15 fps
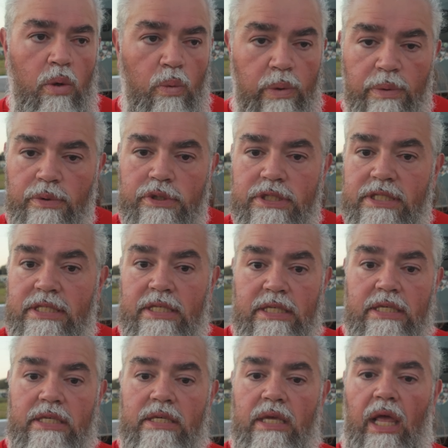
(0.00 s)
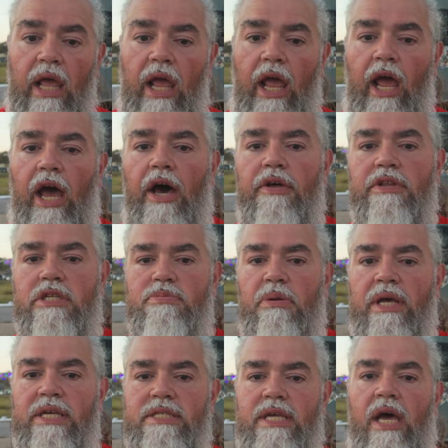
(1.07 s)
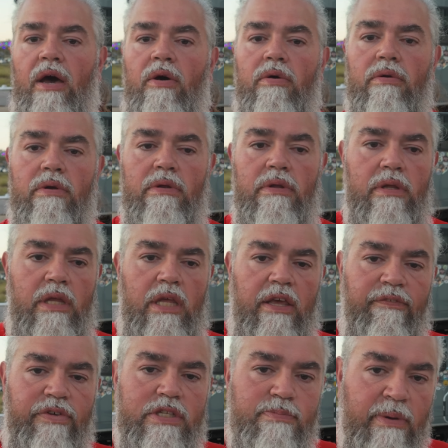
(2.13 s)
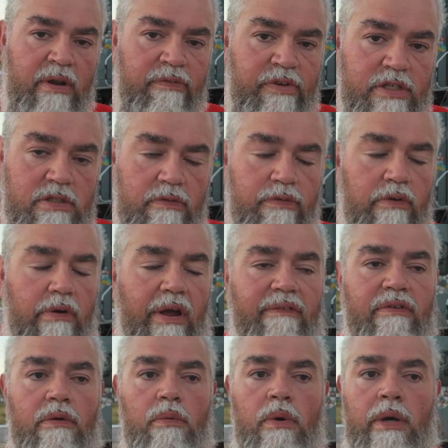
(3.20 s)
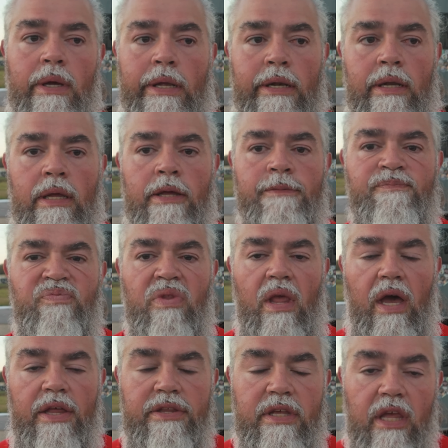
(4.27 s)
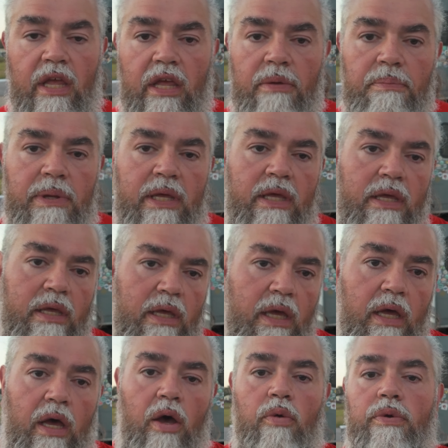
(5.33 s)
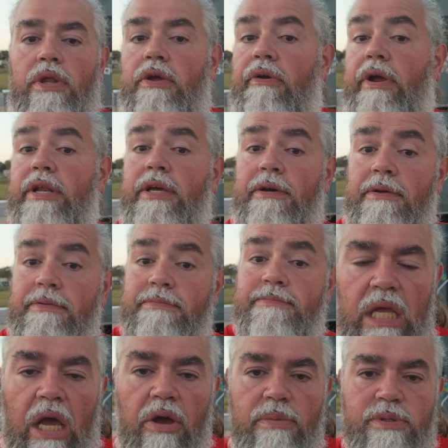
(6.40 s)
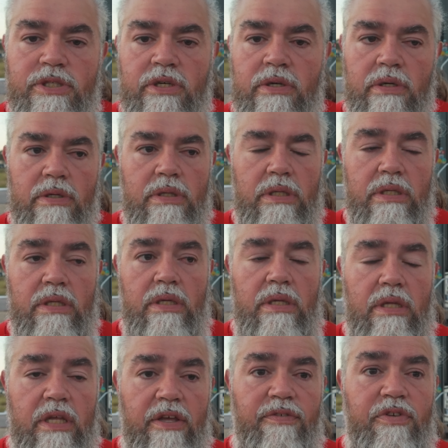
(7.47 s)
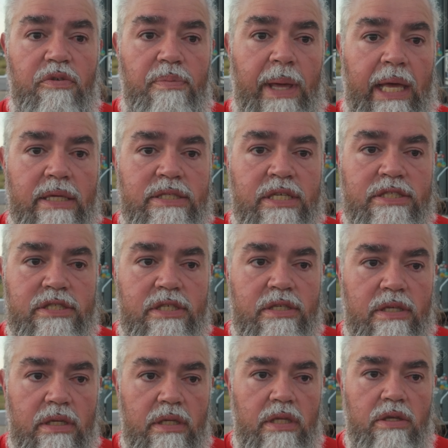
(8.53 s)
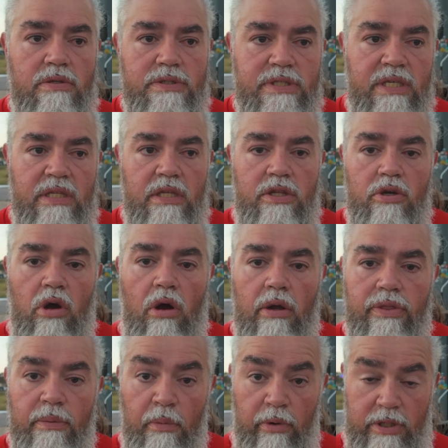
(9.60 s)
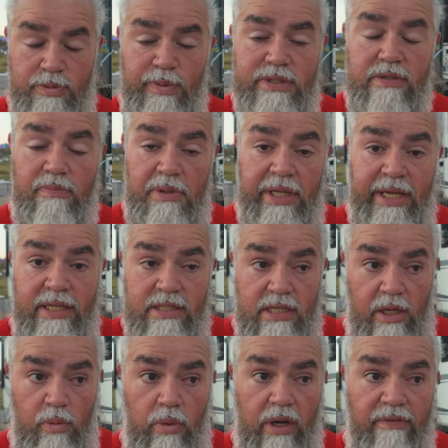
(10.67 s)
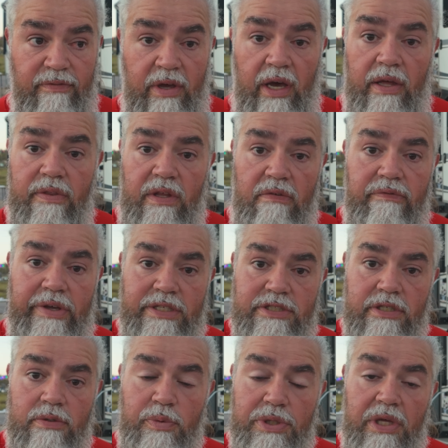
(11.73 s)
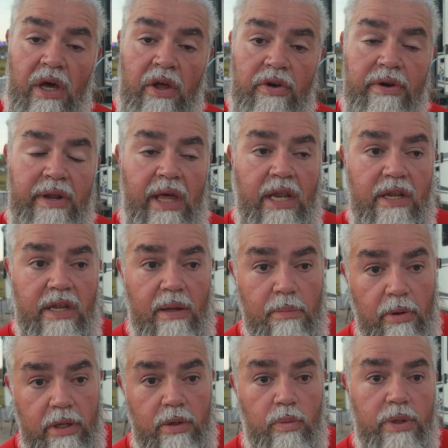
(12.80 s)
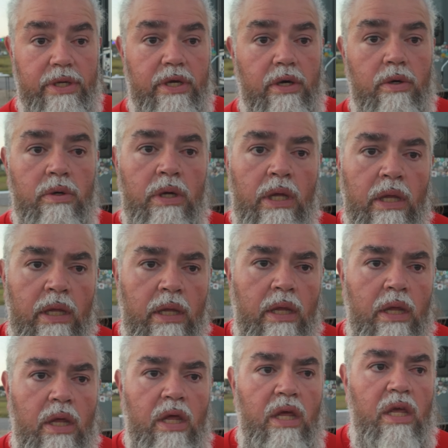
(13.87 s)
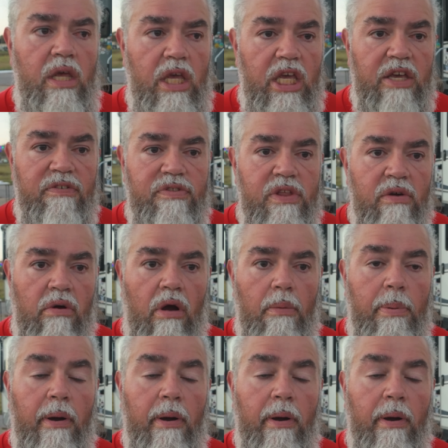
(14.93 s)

We will see how this plays out, if it's beneficial for everyone. I think it can be a really great deal. Now, I'm sure if you pay attention, you'll see that there are the more expensive plans like what I've got, the Adventure with a 180-day booking window. If there are